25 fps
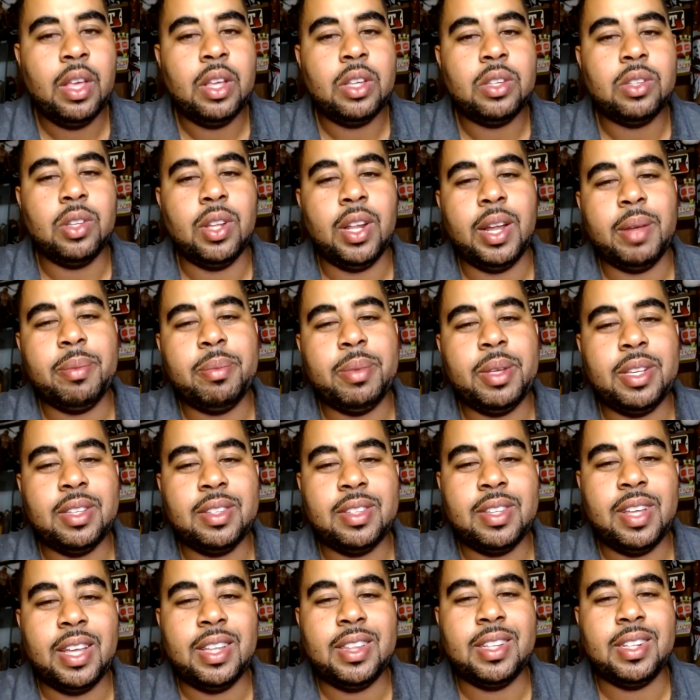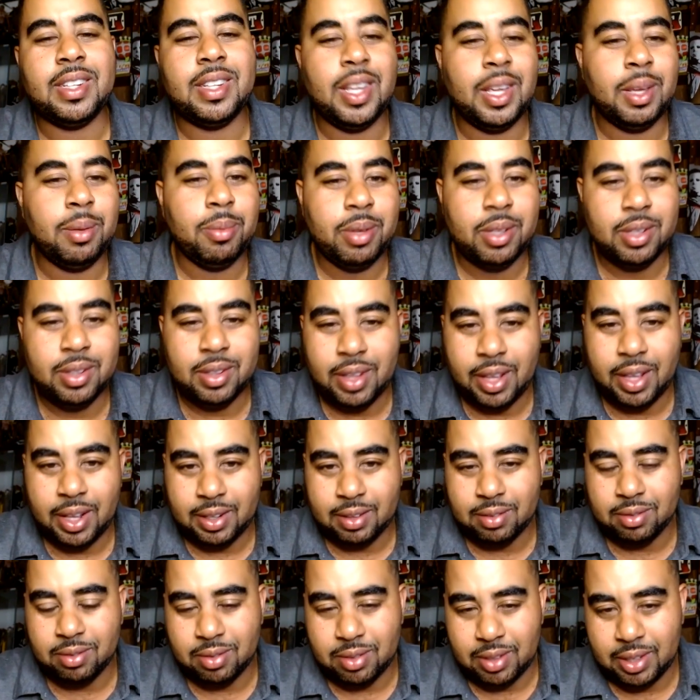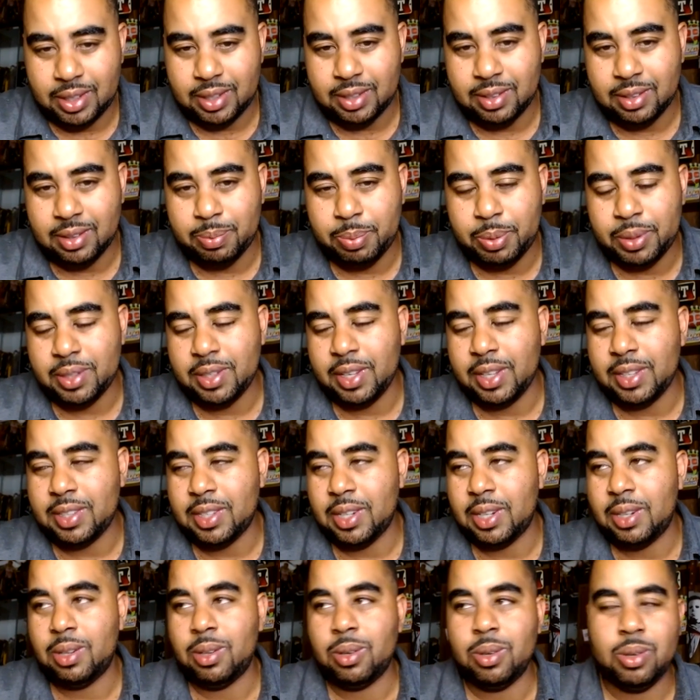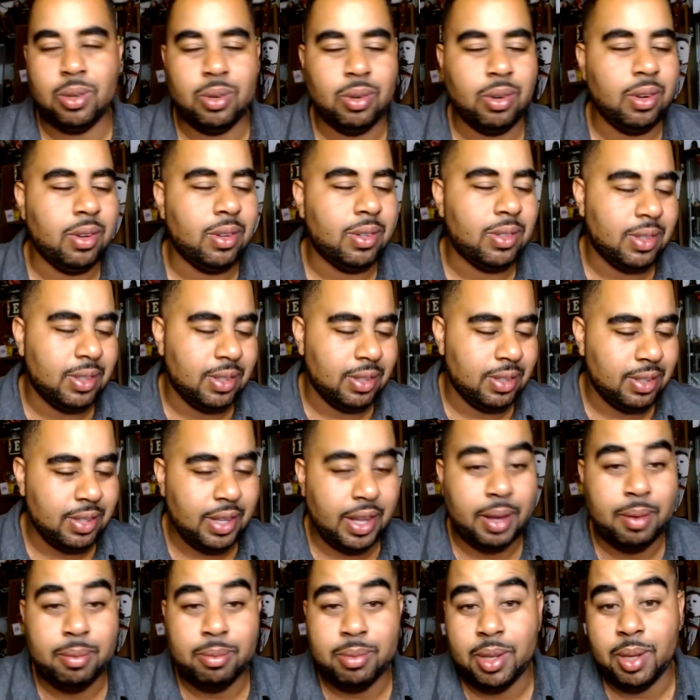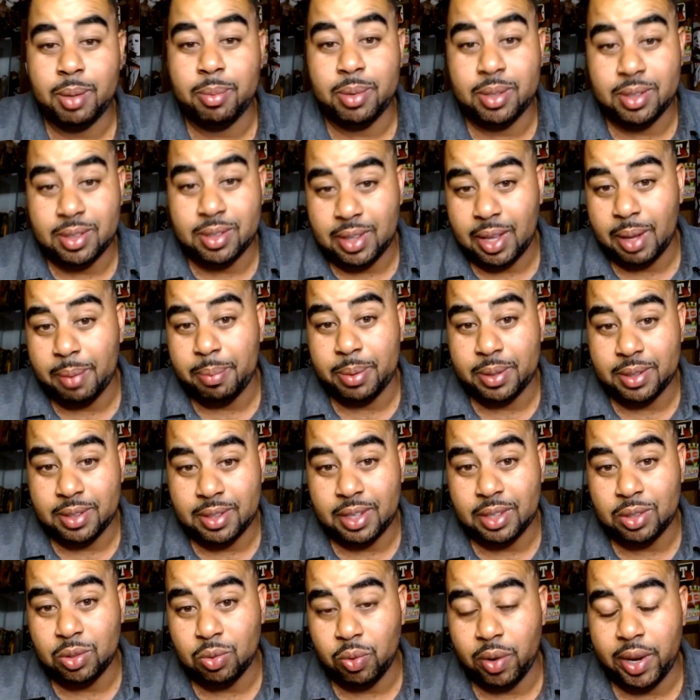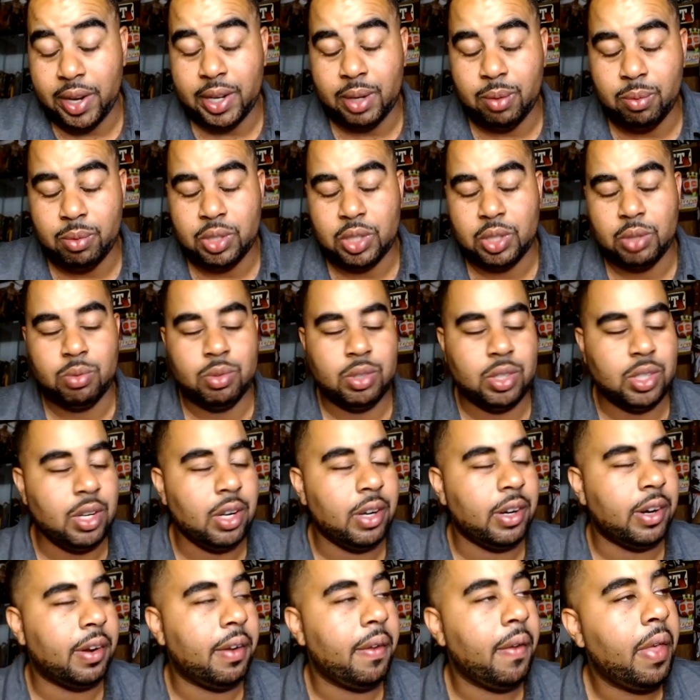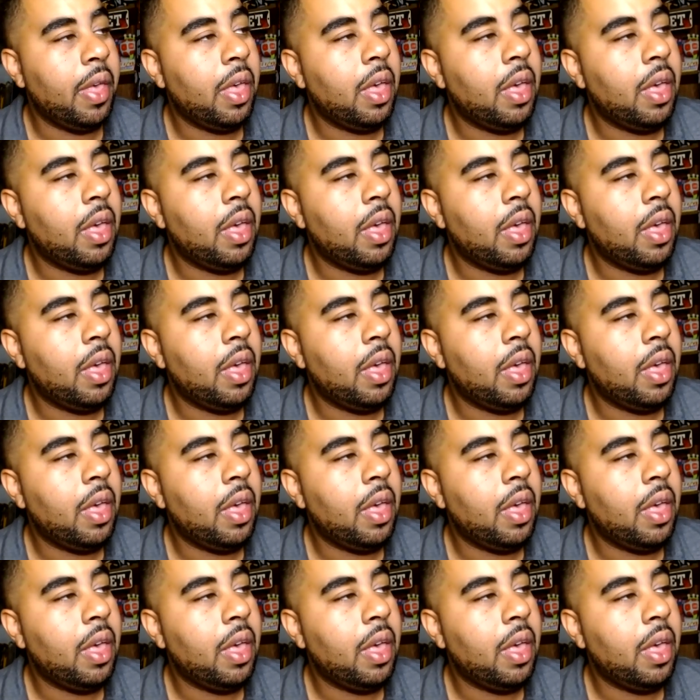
So that means that the demon that is possessing the little girls is the same demons that possessed Reagan when she was younger.